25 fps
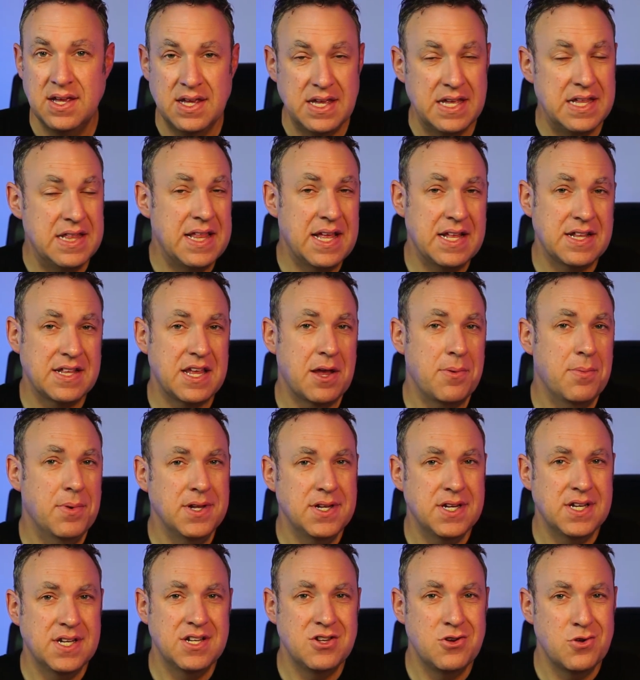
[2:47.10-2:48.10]
In that time I
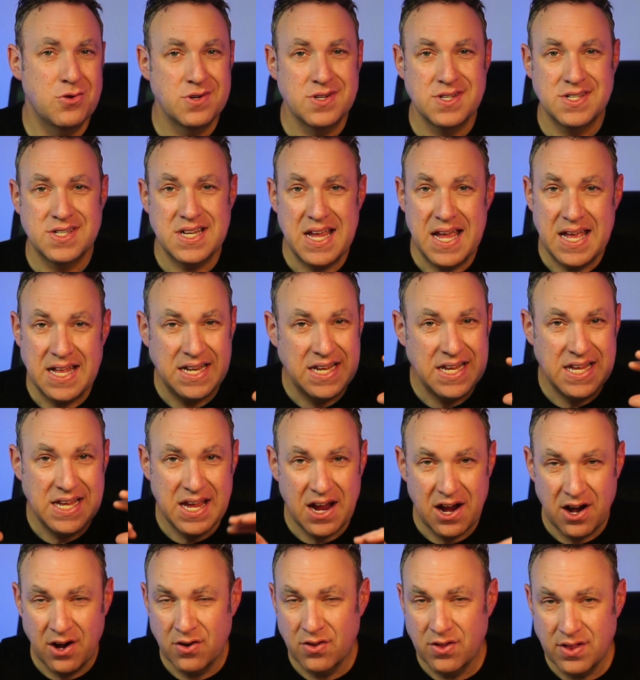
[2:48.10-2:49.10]
didn't notice
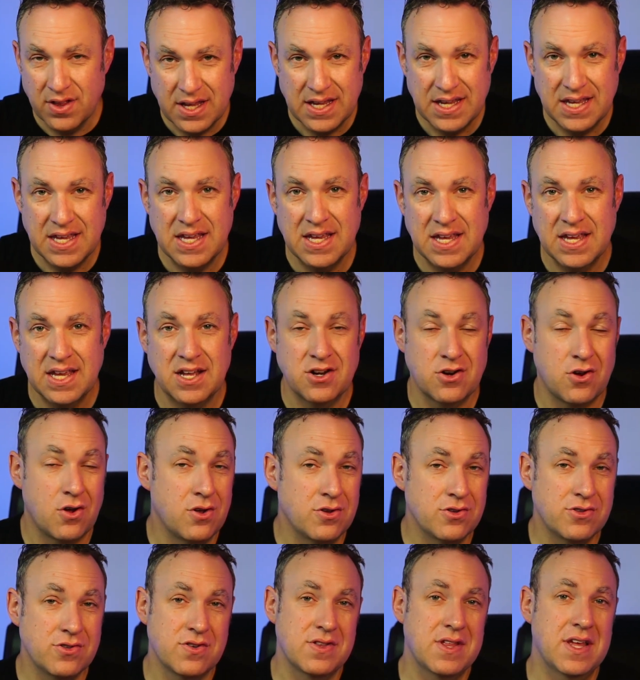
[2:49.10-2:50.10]
any air leaking at
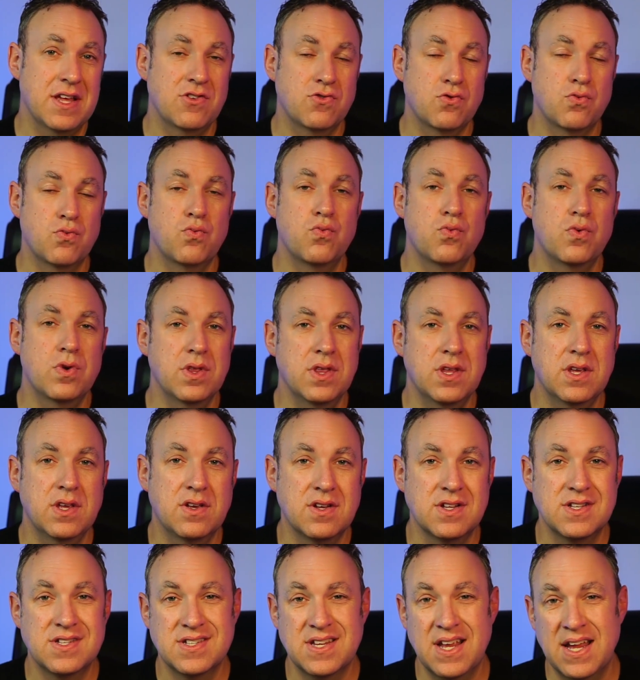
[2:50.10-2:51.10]
all, so that's really
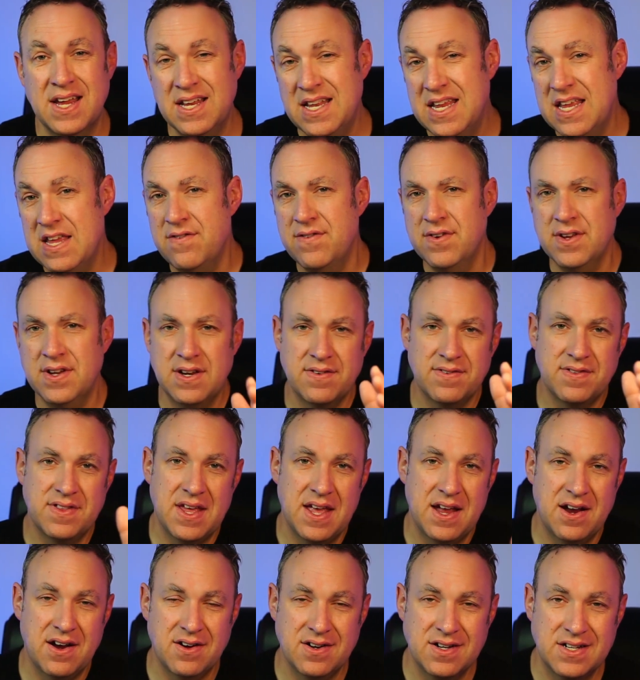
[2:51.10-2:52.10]
good sign. Even if the
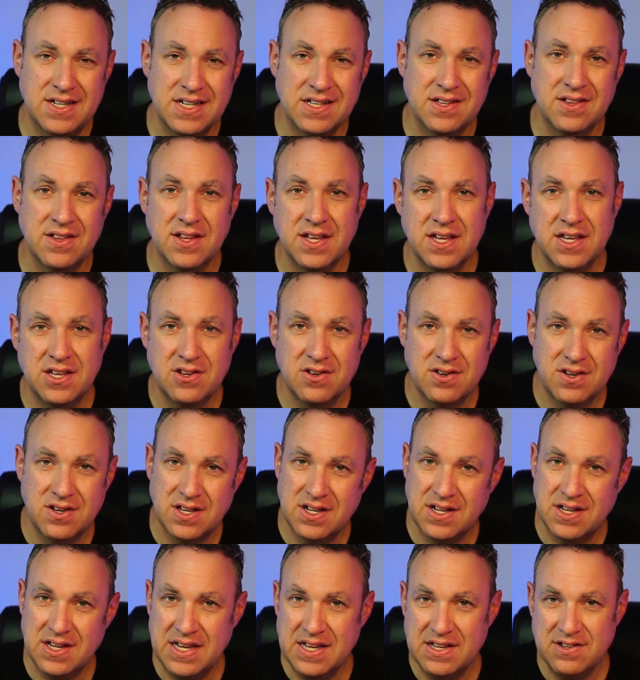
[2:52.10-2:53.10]
air did leak, you
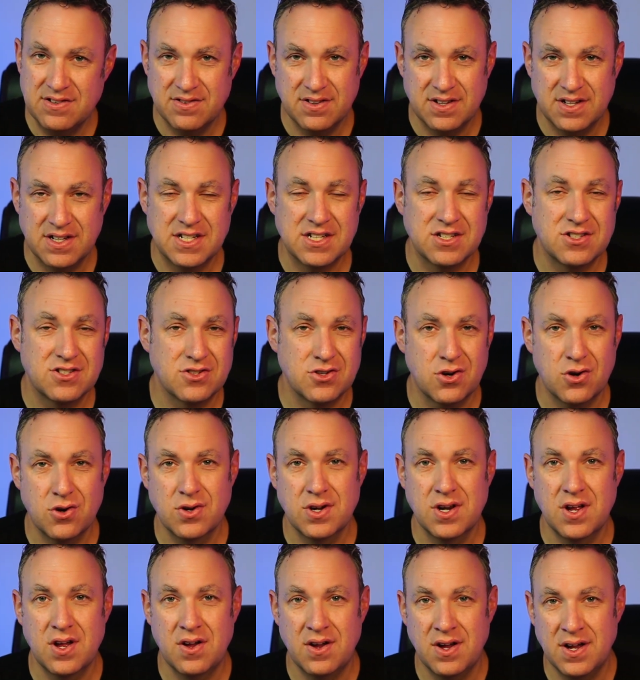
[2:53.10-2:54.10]
could easily just turn
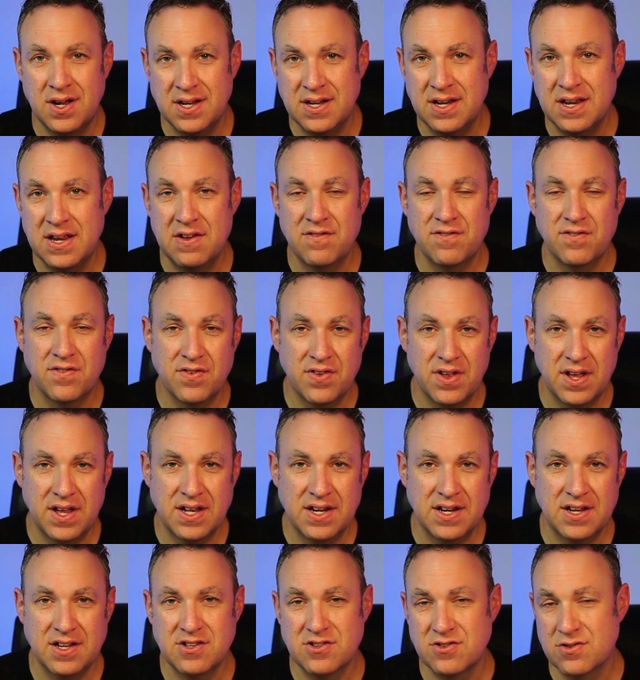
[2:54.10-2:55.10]
it on,
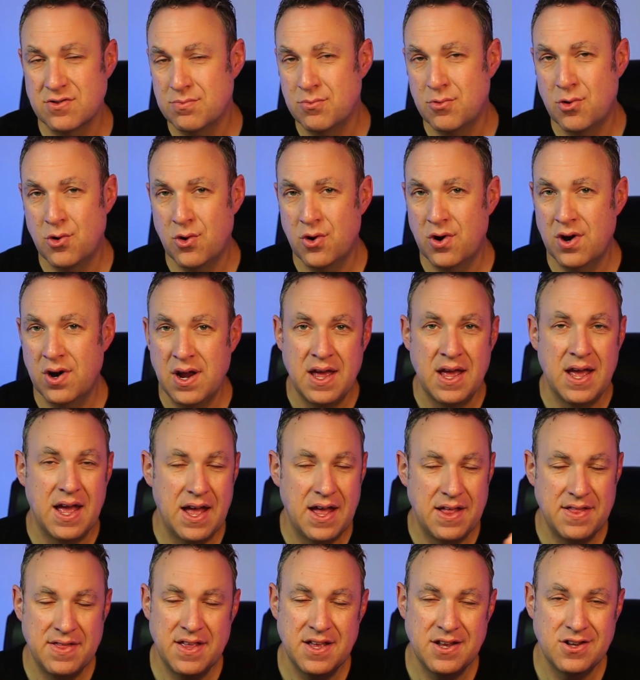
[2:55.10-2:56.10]
inflate it some more,
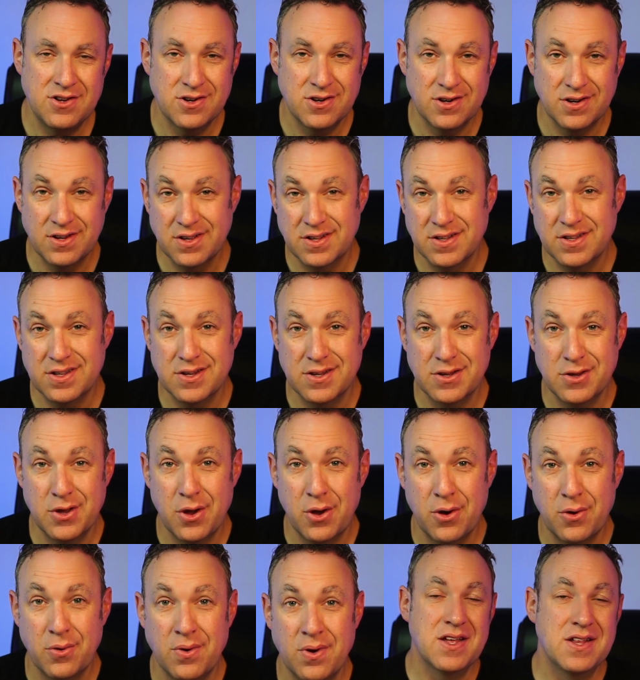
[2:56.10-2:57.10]
and then you're good to
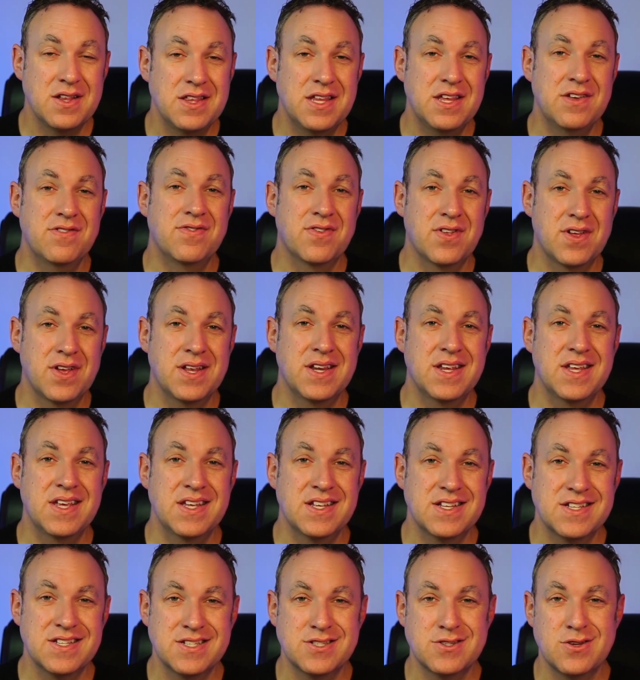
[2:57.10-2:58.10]
go. Deflating
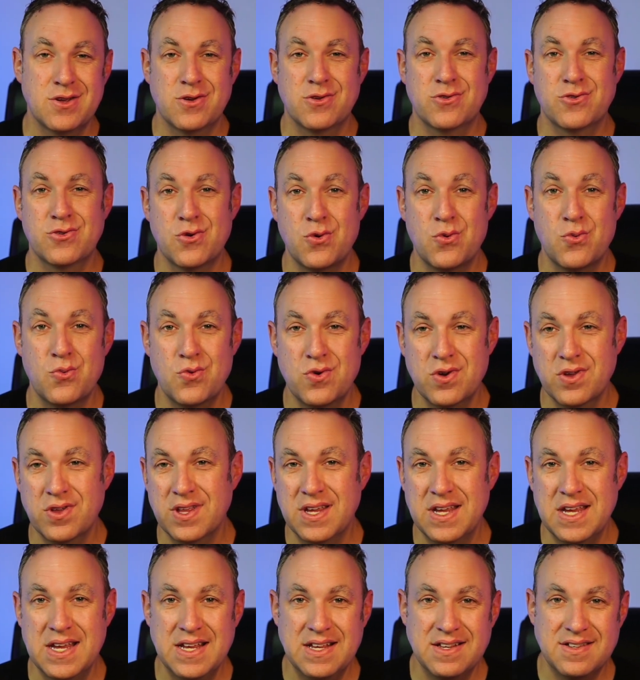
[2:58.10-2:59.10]
it is also
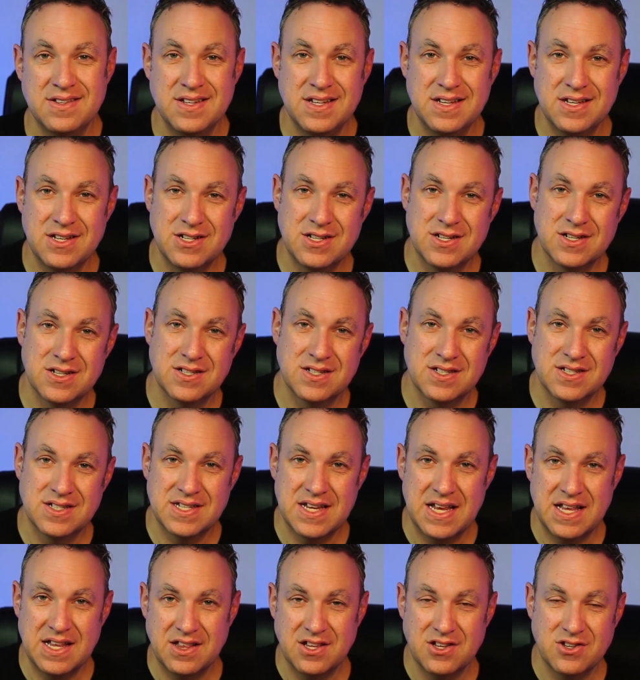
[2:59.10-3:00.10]
really easy. You just
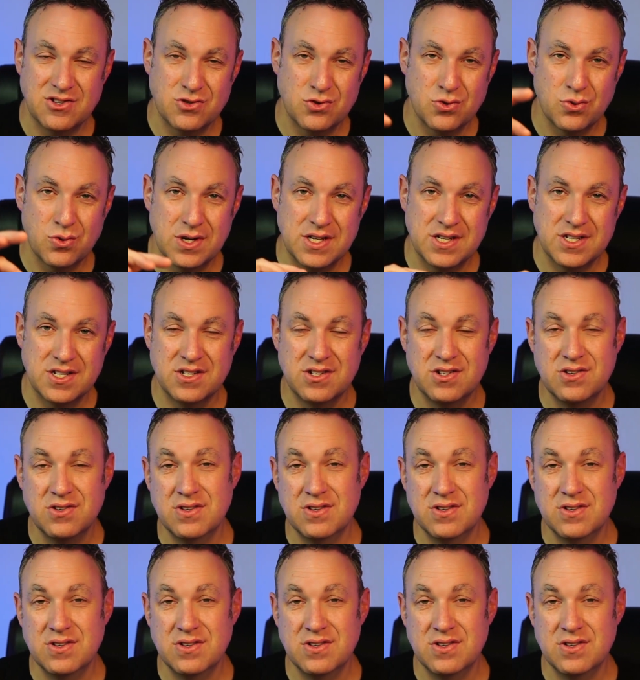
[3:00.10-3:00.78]
set the switch to